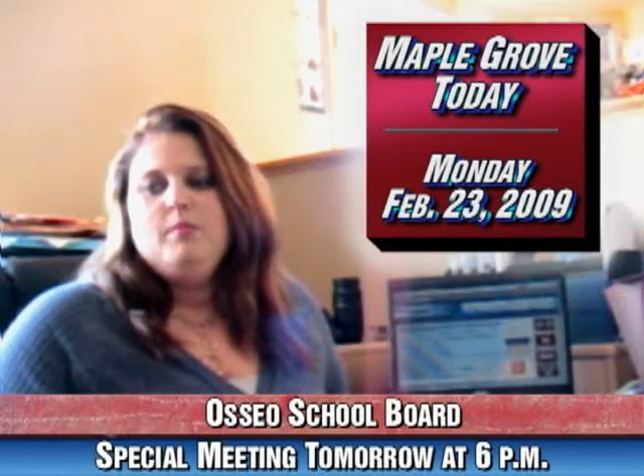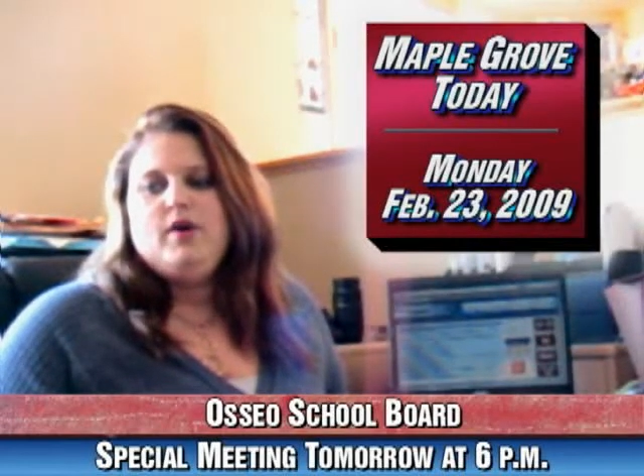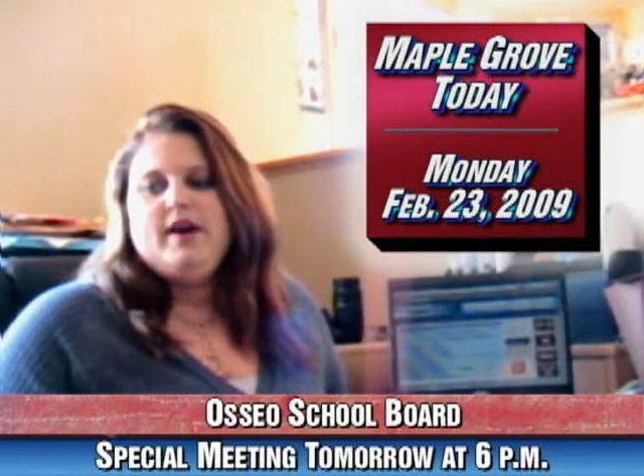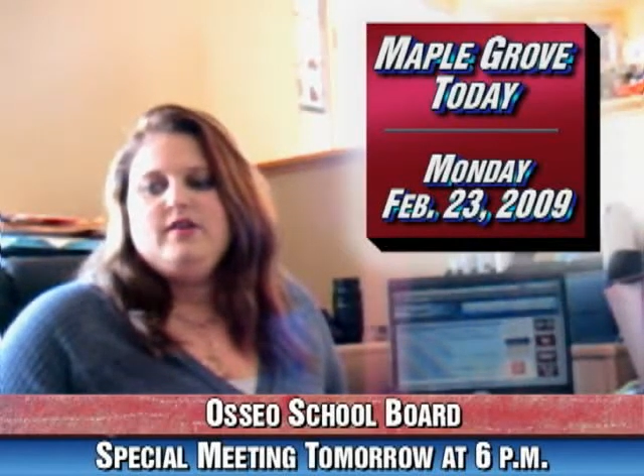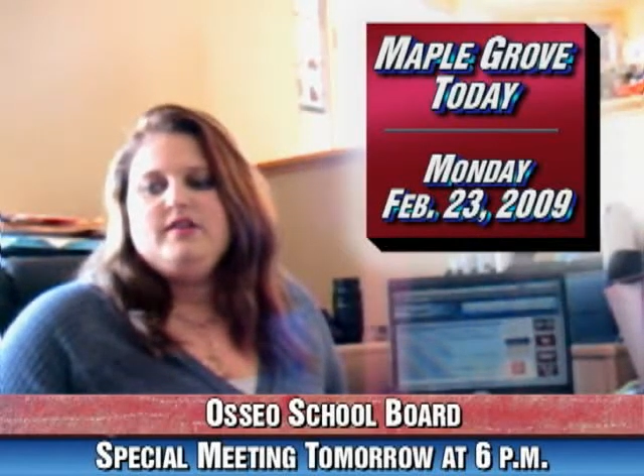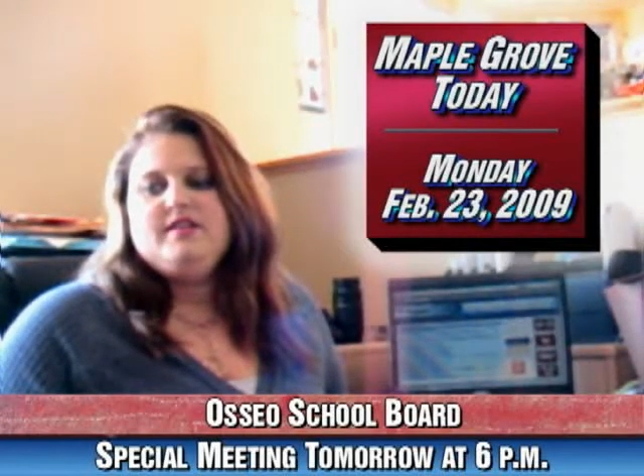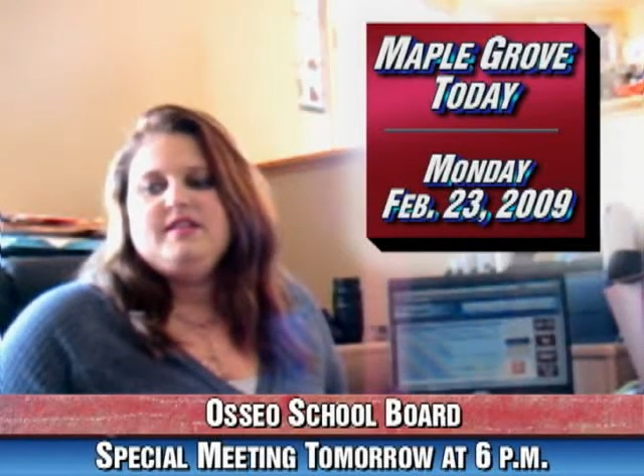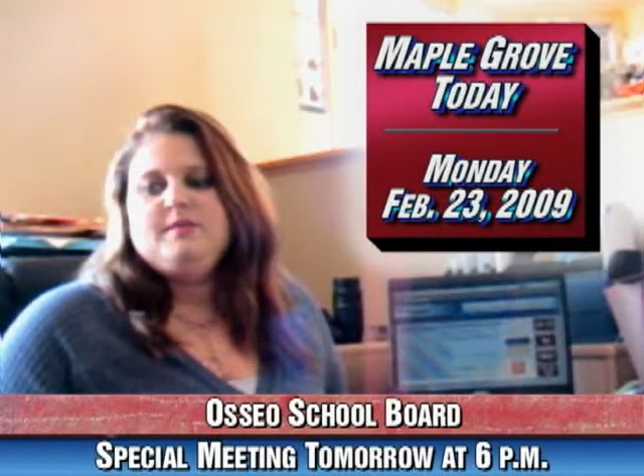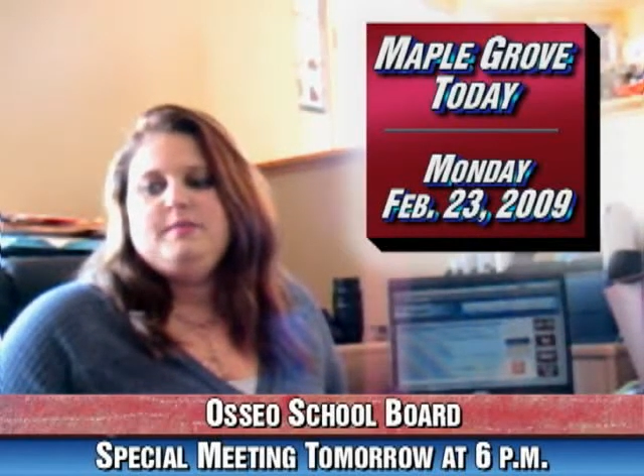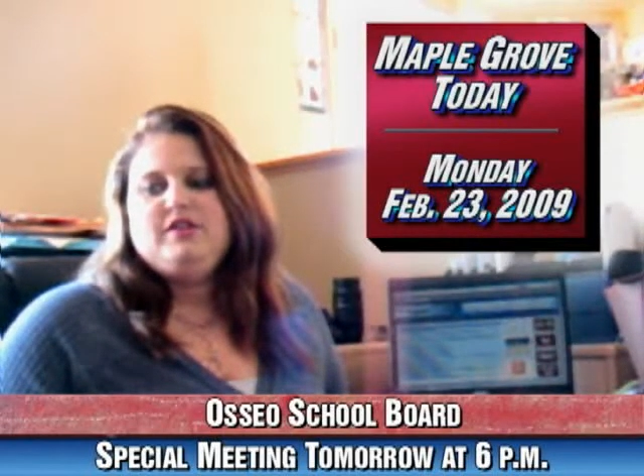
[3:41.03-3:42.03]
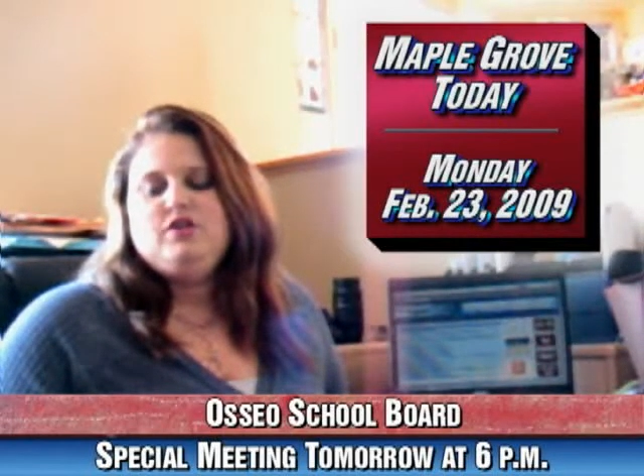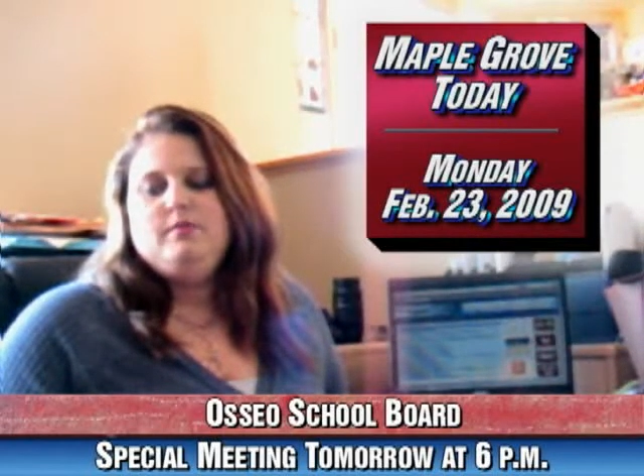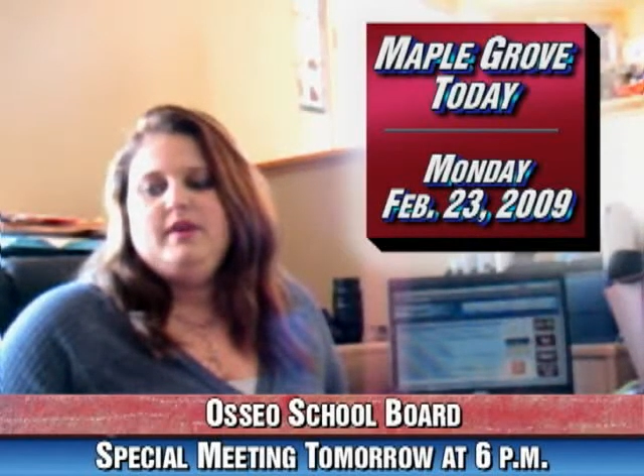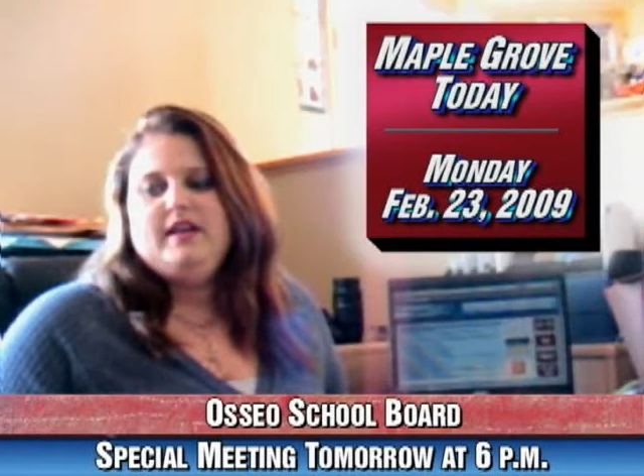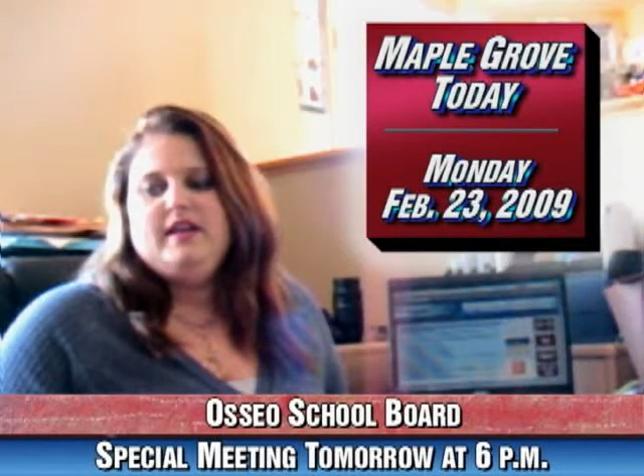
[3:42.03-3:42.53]
prior to the special
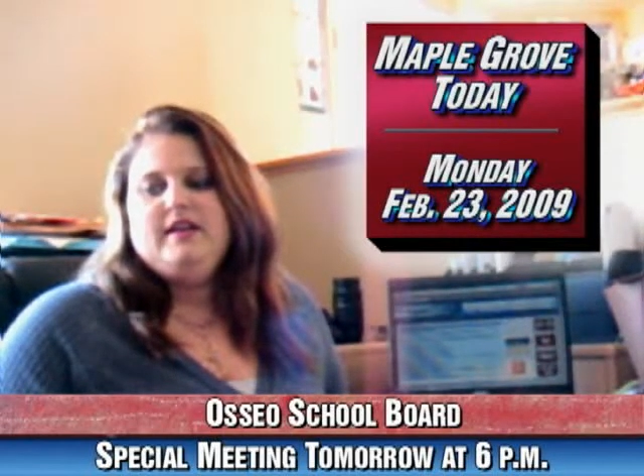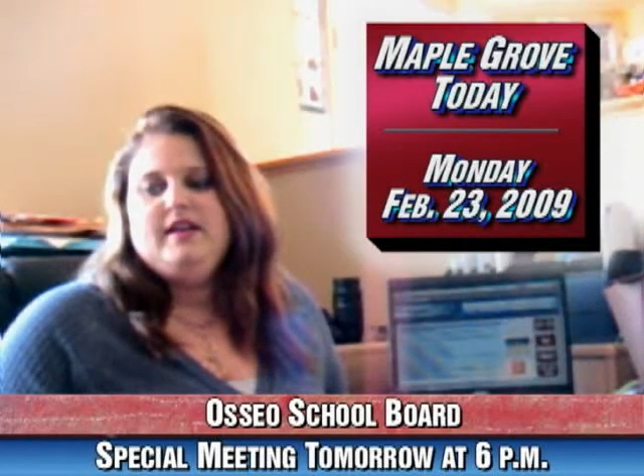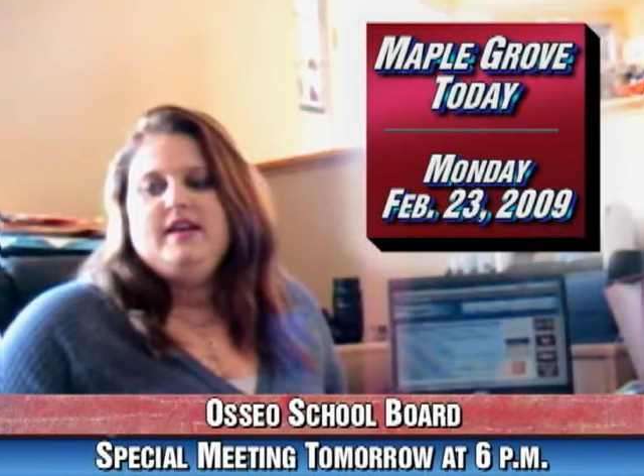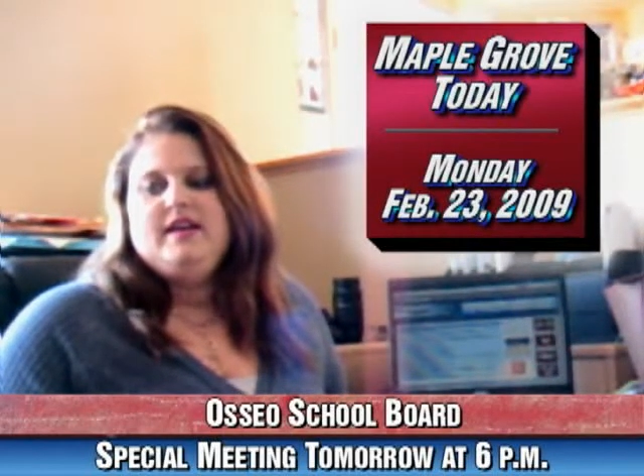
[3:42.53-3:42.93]
meeting